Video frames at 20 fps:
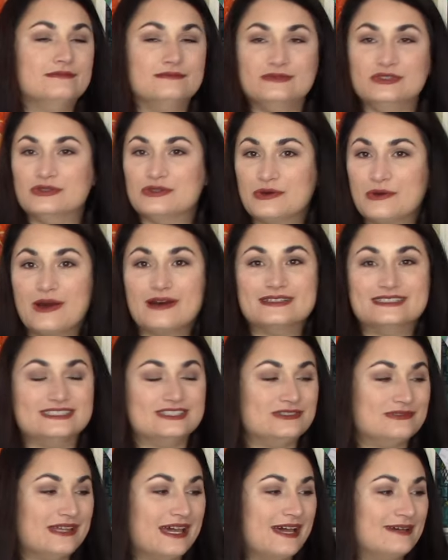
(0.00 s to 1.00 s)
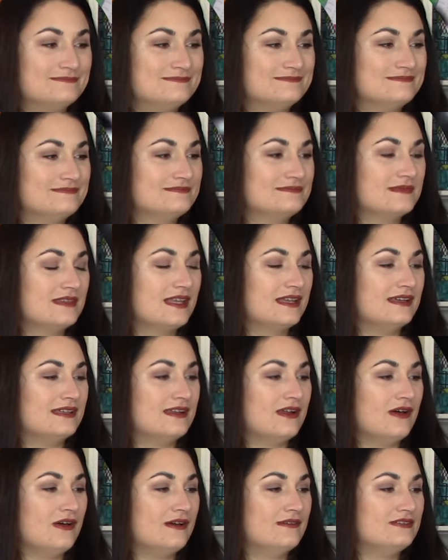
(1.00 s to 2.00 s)
you know how to do that. And
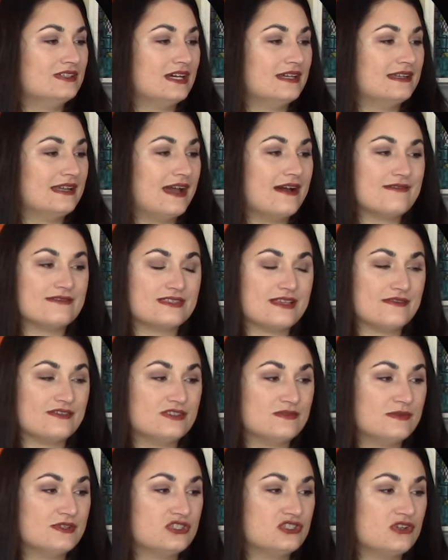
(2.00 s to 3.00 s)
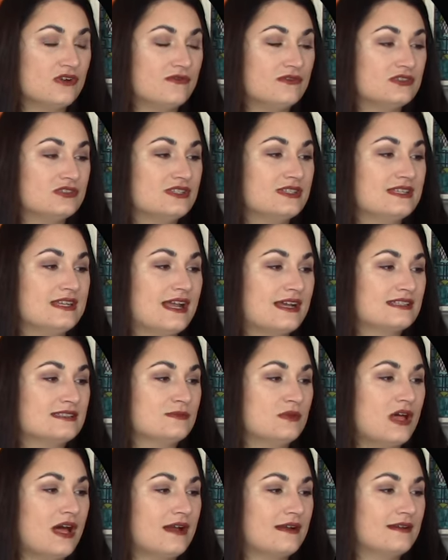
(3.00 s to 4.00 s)
all I've done now is I've switched over to the next
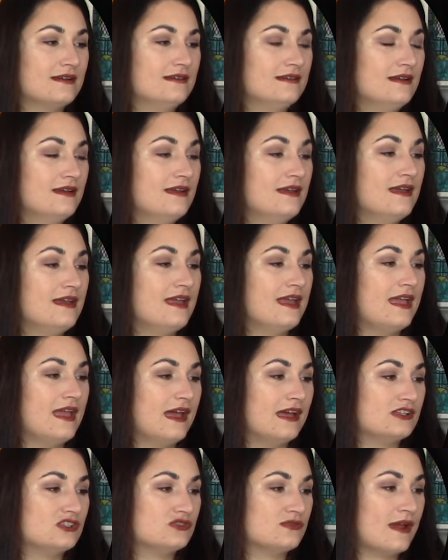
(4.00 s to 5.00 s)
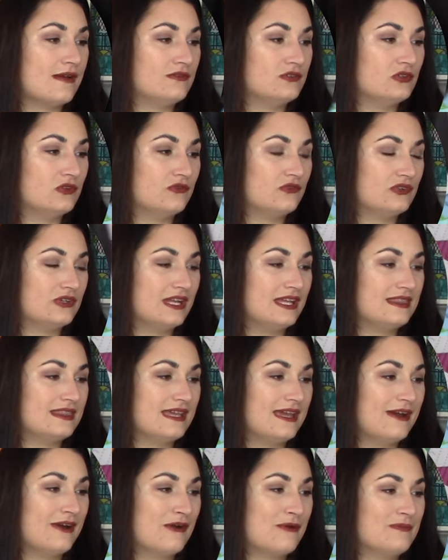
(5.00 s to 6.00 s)
block and traveled over to get
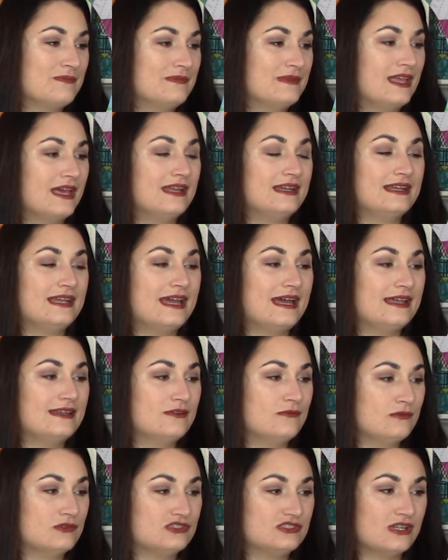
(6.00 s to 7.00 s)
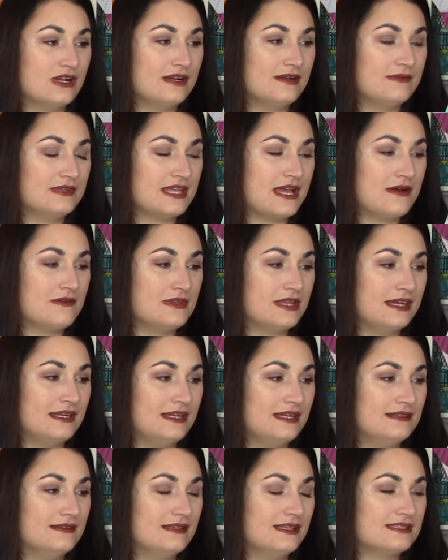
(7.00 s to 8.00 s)
there. And again, we're starting with
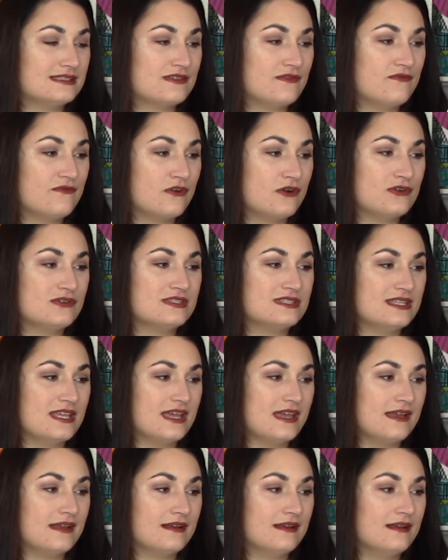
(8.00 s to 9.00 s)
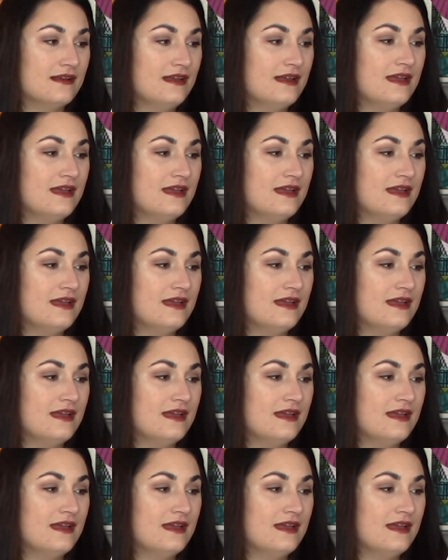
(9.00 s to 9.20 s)
outlining. That's the first thing